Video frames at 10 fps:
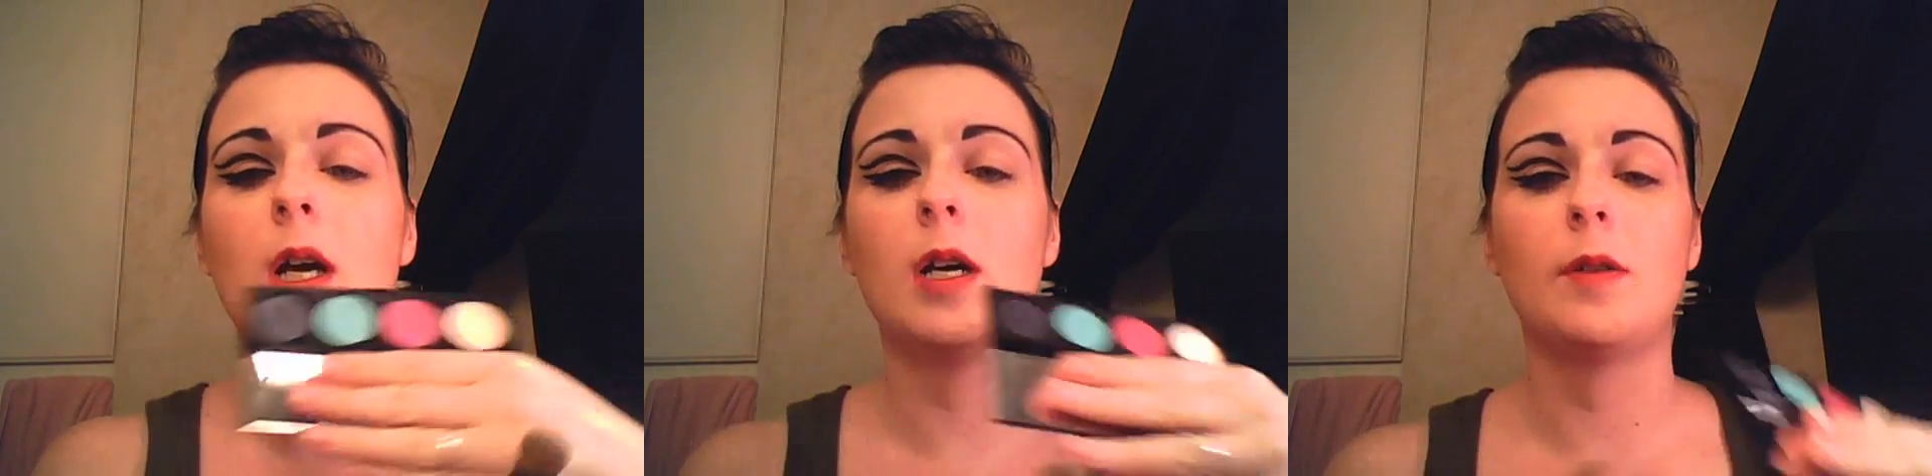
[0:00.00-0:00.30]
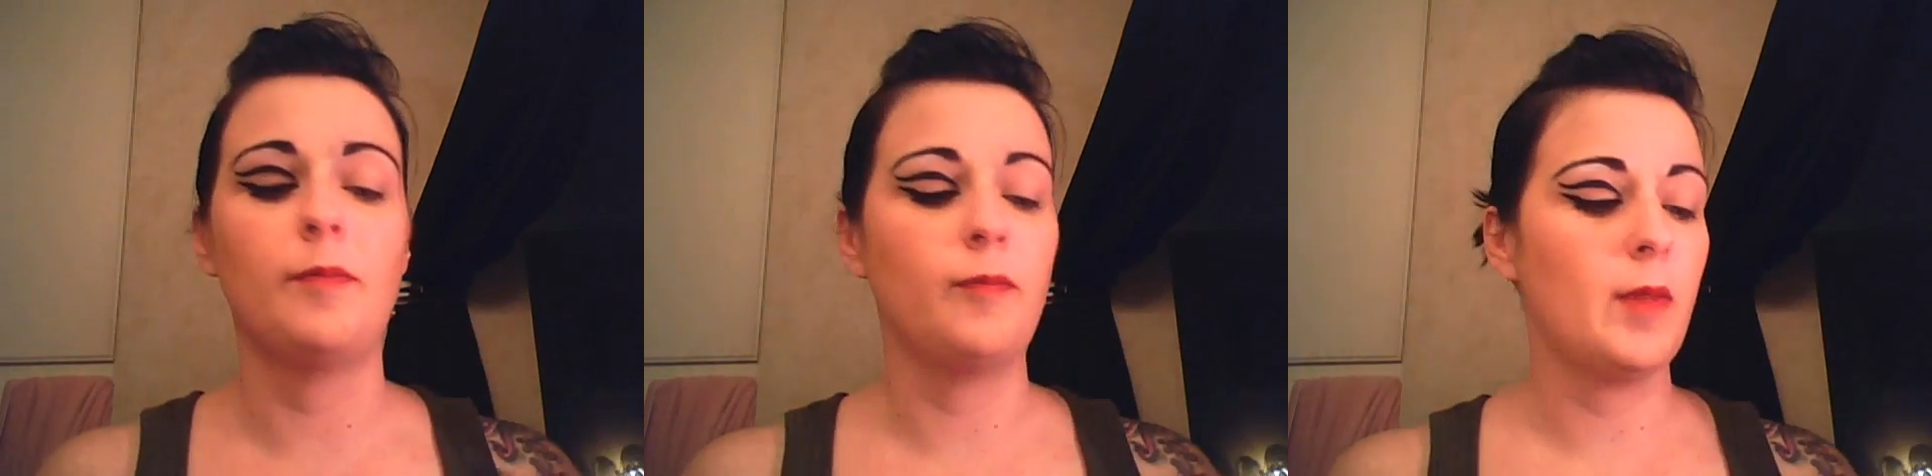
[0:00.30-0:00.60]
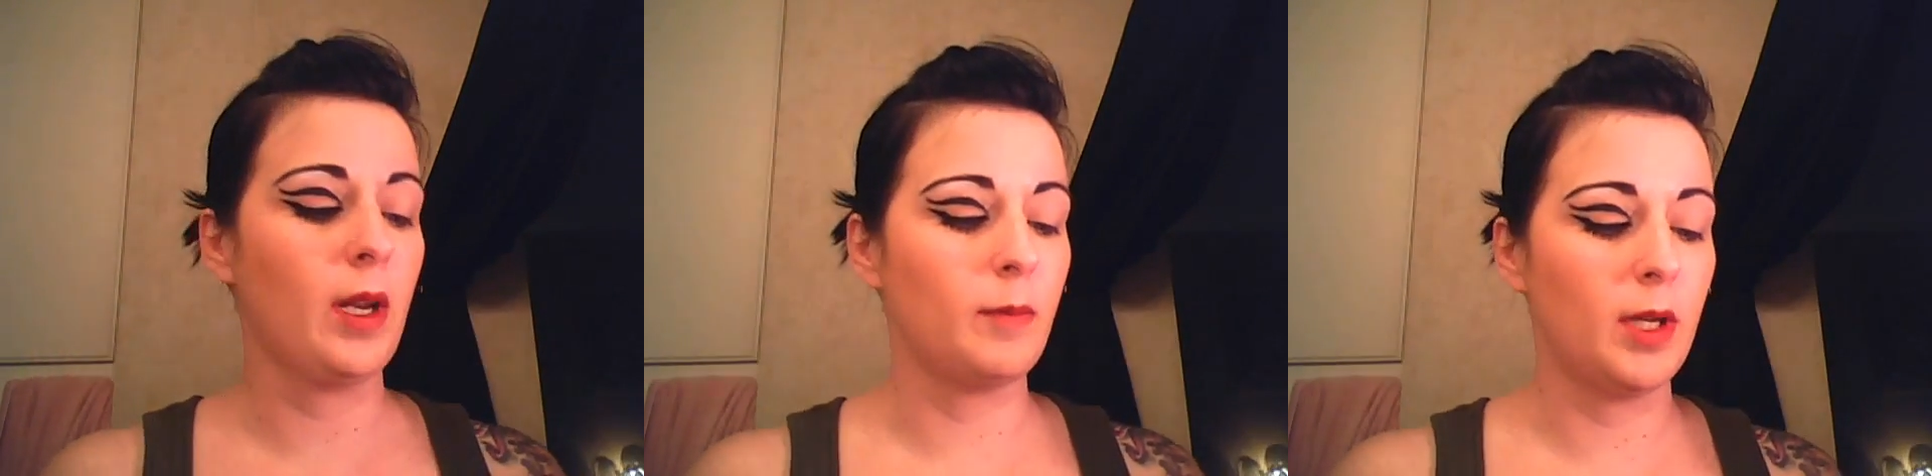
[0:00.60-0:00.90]
And
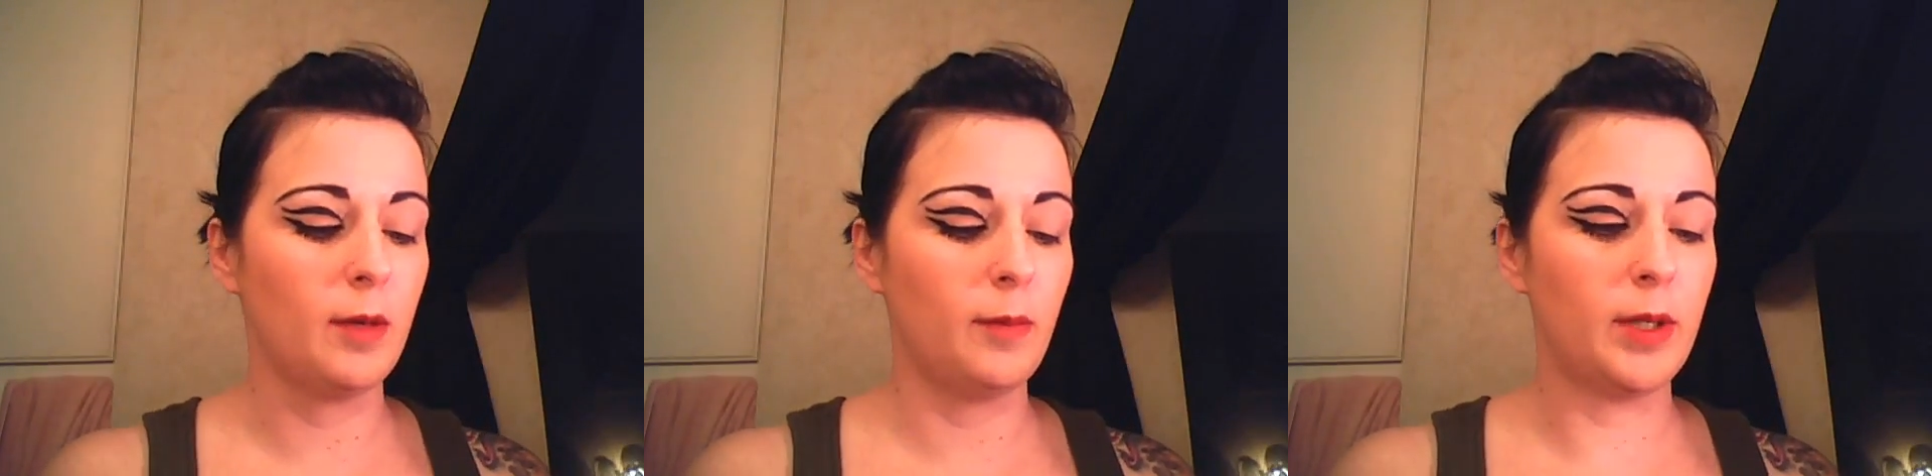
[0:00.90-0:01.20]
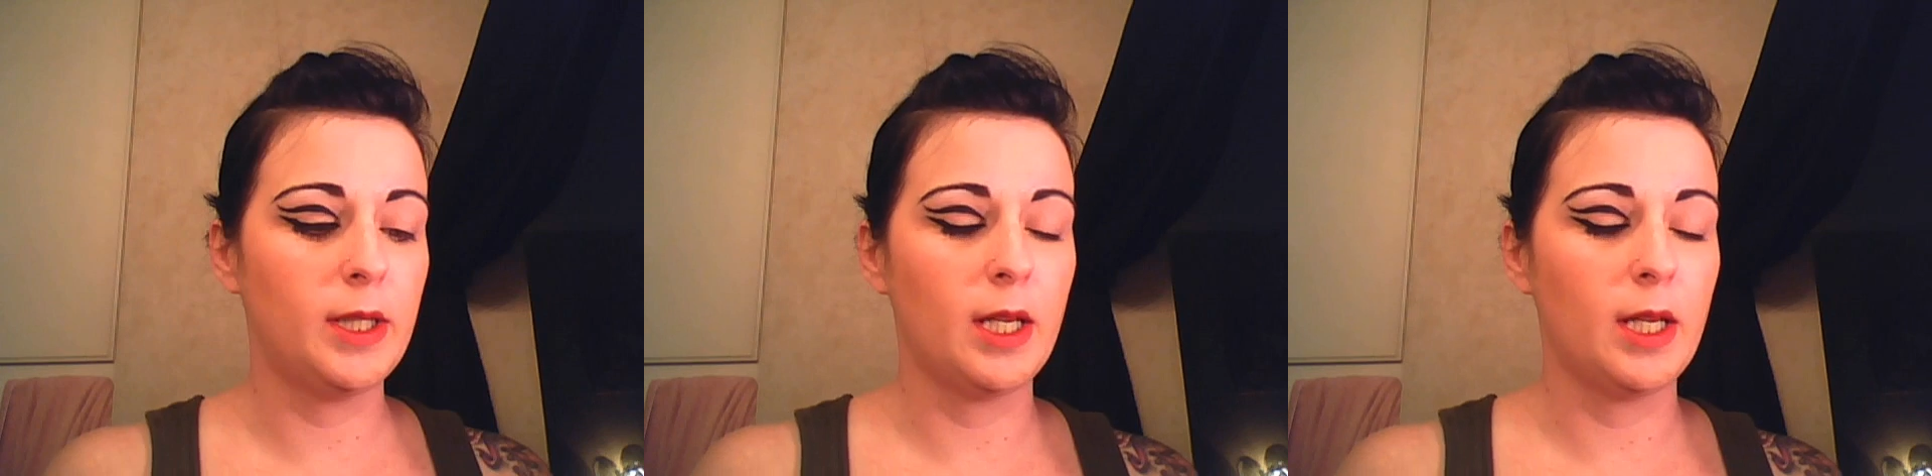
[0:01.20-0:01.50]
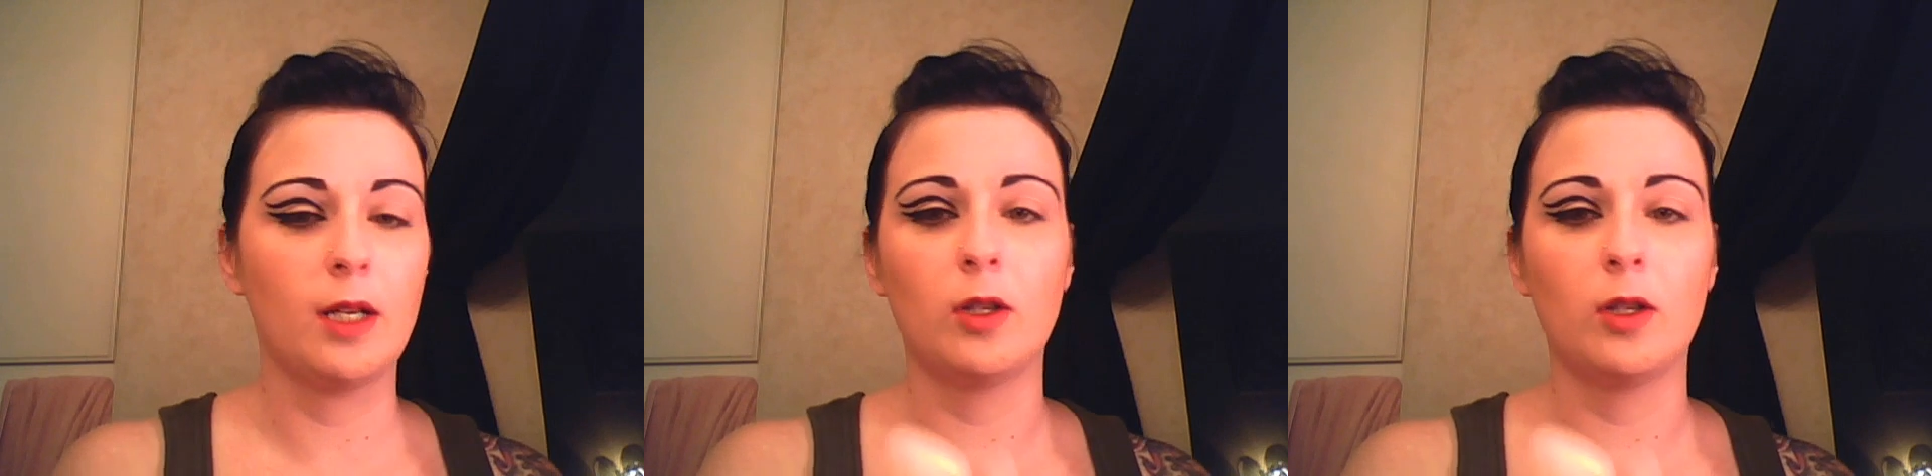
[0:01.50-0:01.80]
I'm going to be
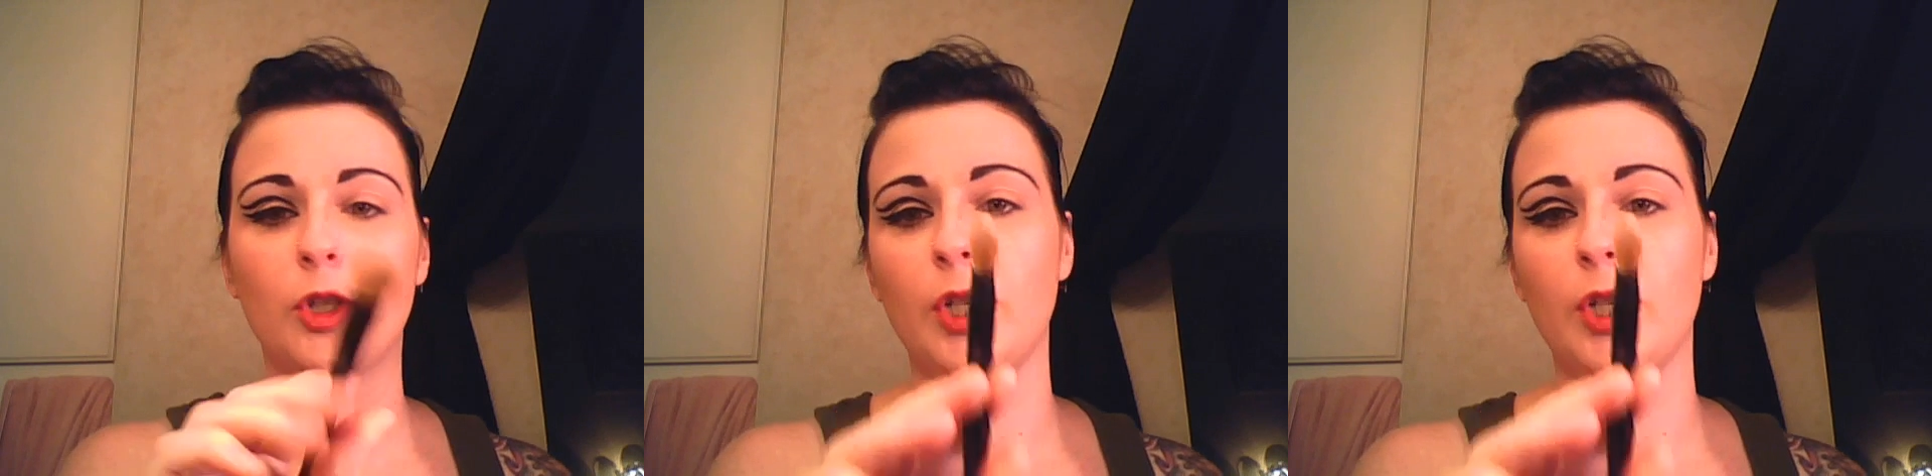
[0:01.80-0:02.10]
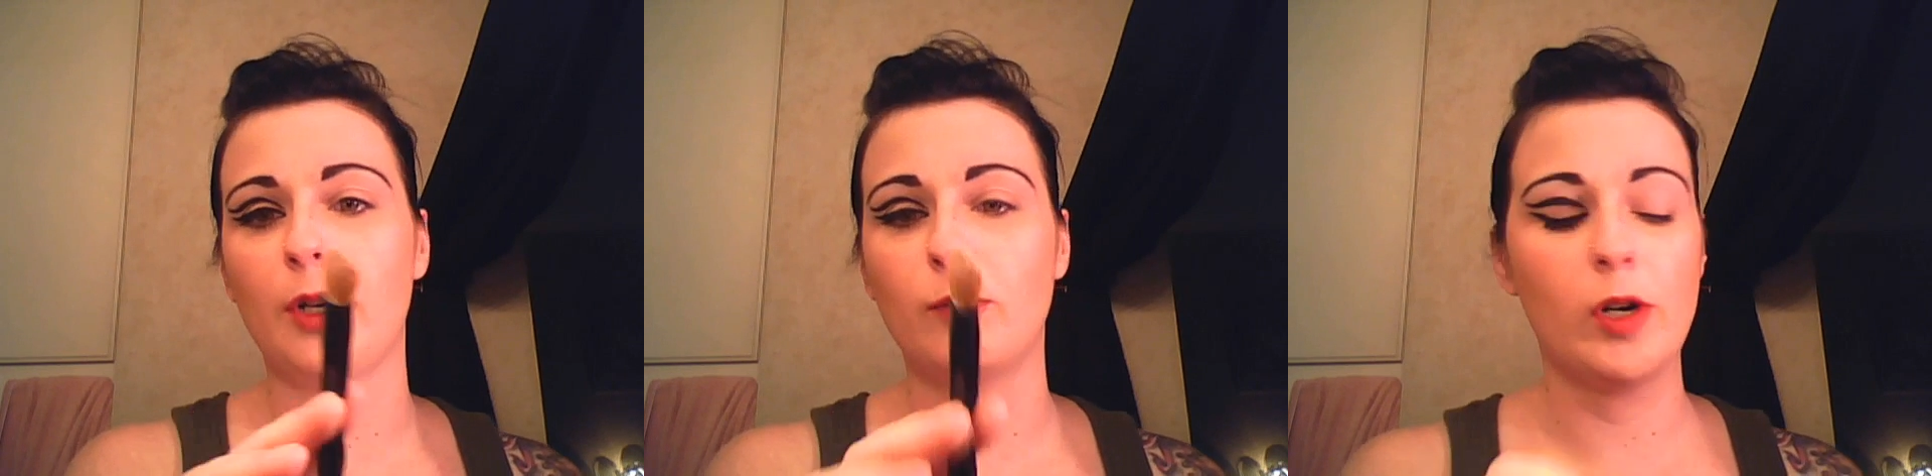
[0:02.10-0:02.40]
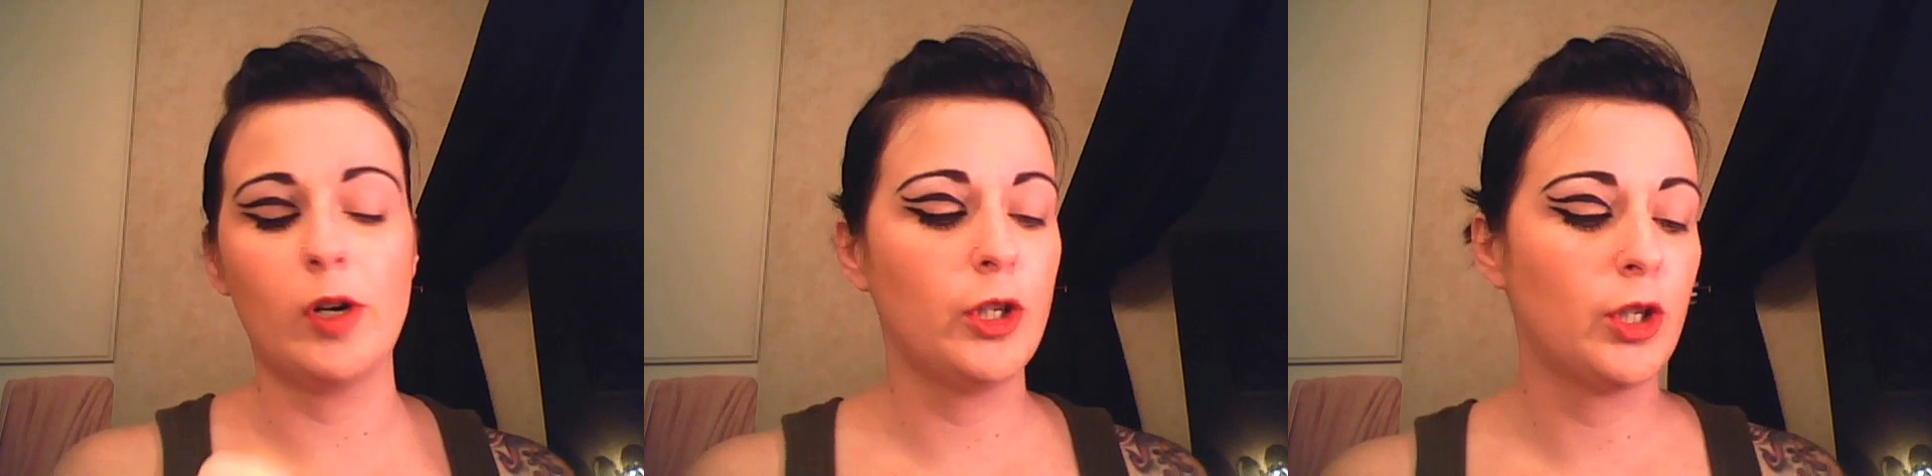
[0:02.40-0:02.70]
taking a large shadow
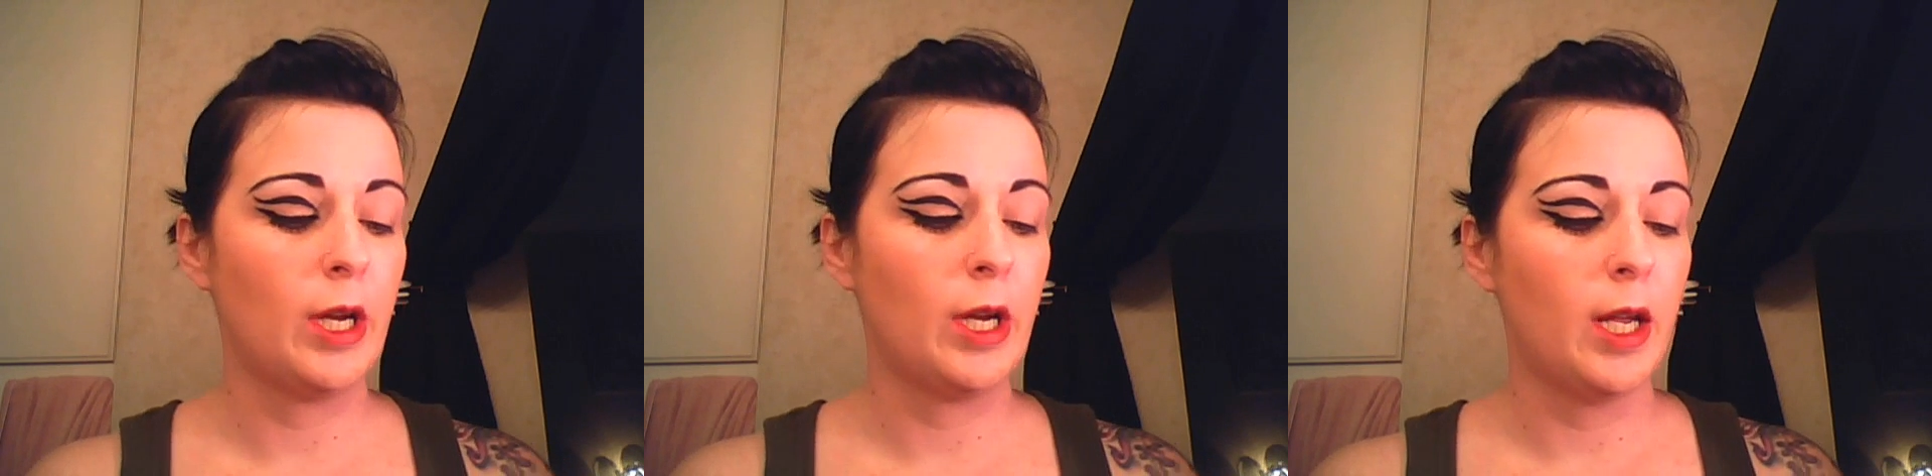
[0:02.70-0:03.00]
brush,